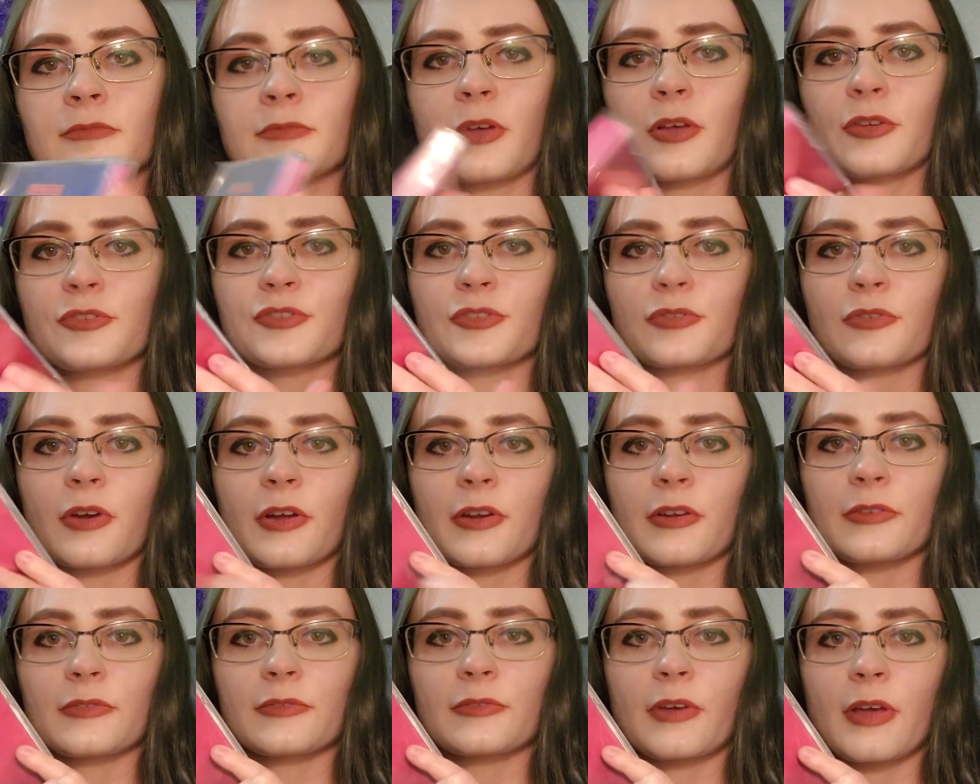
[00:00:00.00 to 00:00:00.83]
Also
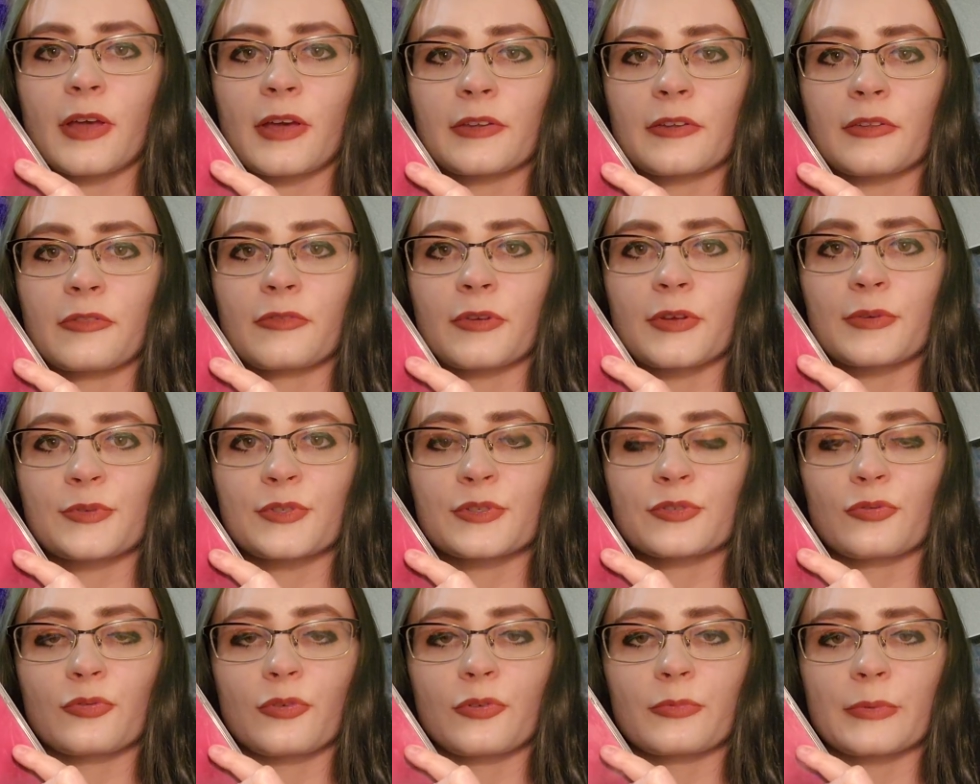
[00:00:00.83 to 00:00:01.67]
got it at a thrift
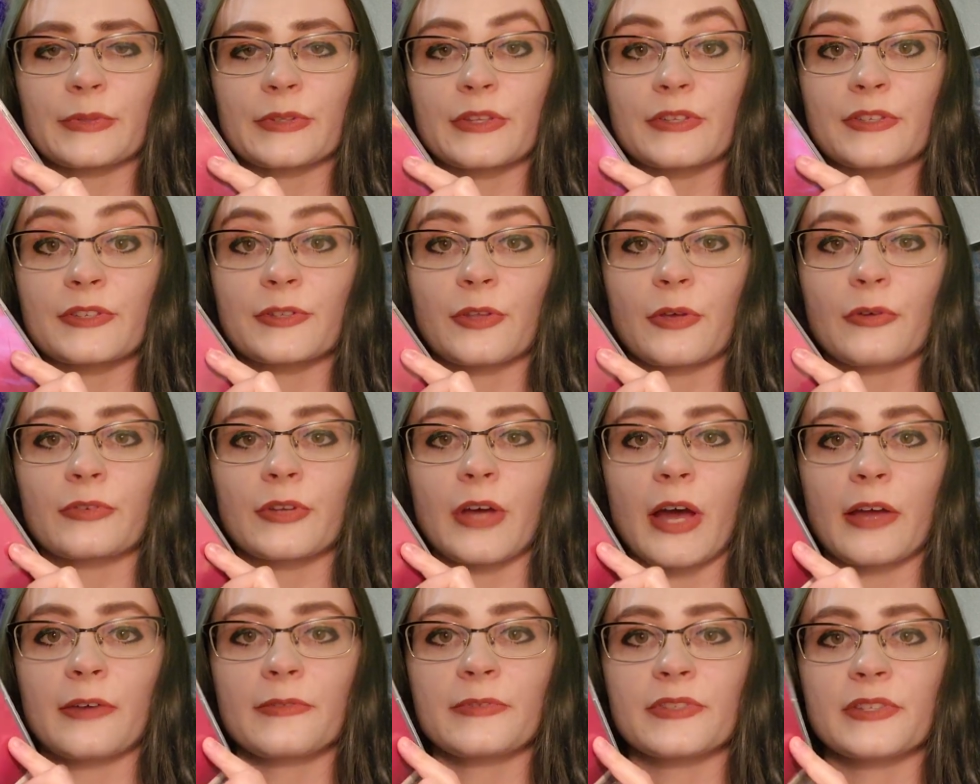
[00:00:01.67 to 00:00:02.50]
store with the Slow
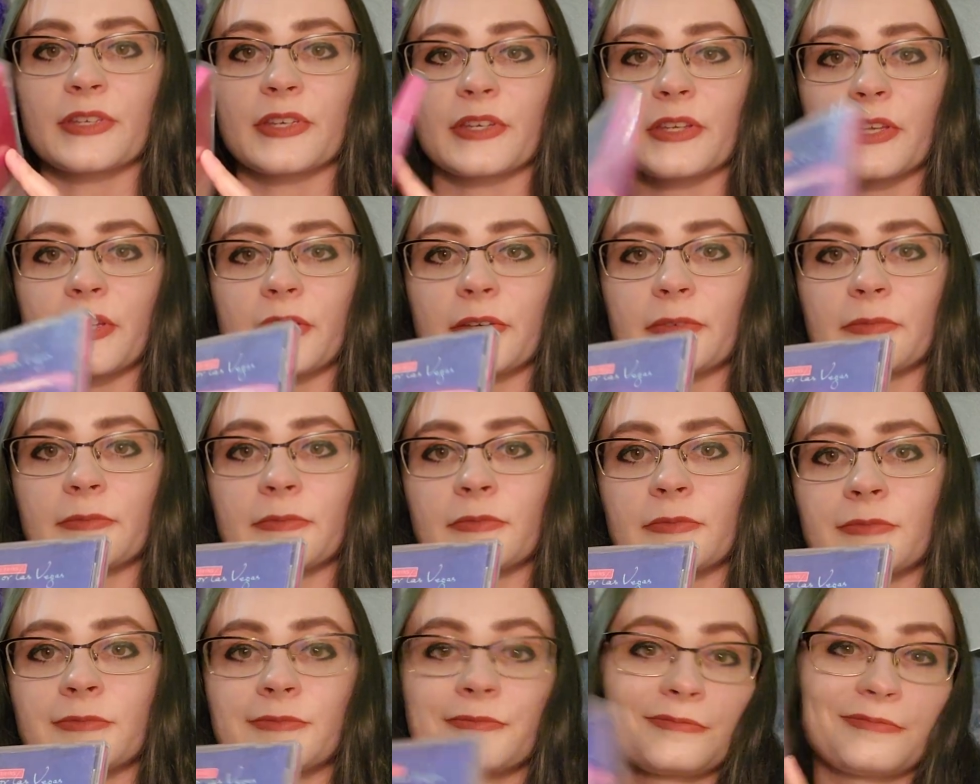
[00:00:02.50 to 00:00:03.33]
Dive CD.
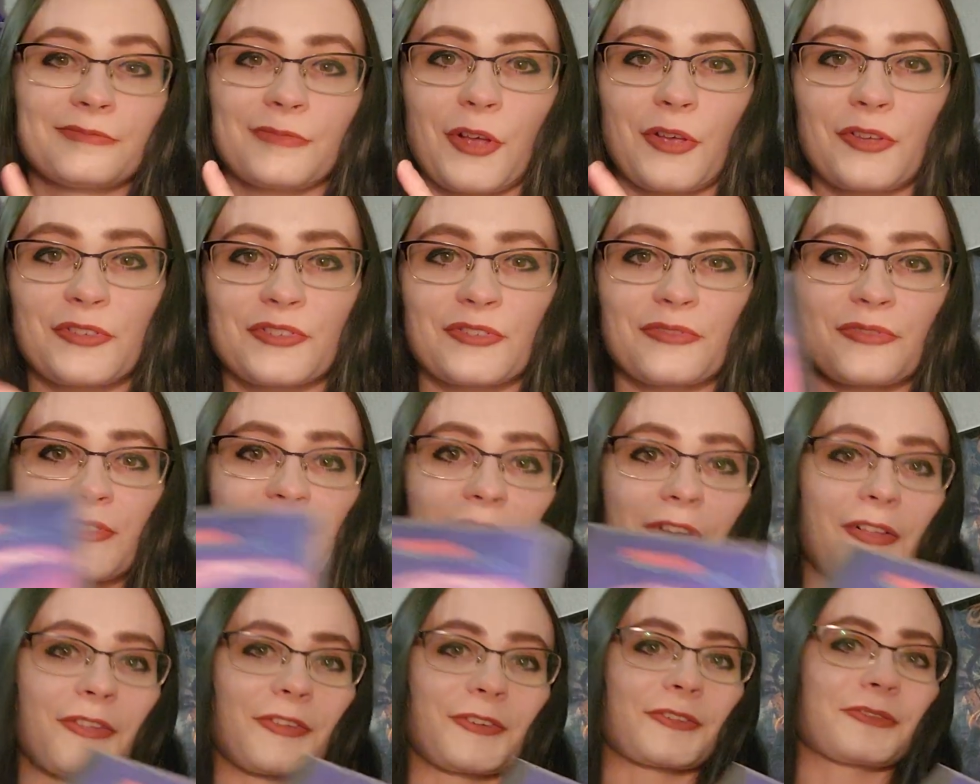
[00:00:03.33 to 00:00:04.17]
Also
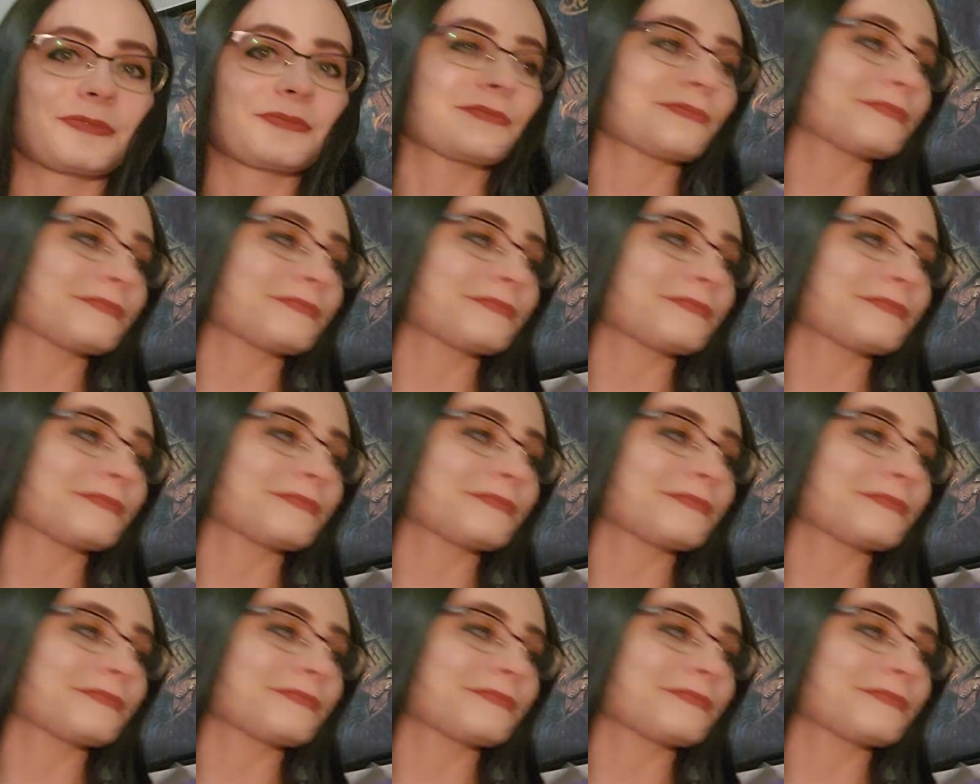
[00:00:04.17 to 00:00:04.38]
$1.